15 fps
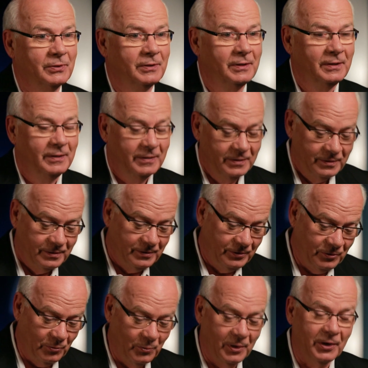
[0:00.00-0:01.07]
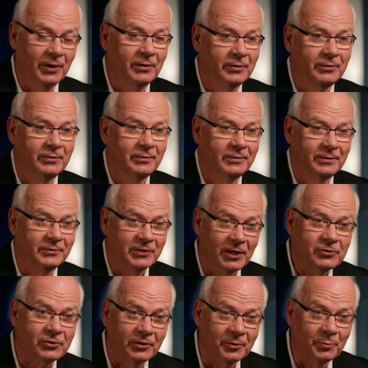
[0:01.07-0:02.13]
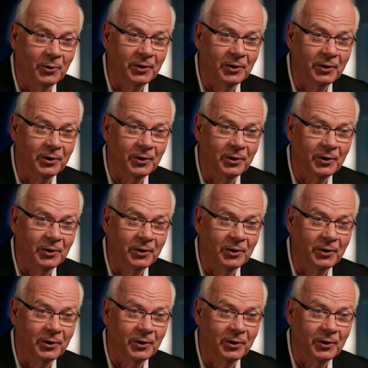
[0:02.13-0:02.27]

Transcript: yeah. Yeah. you don't want to intentionally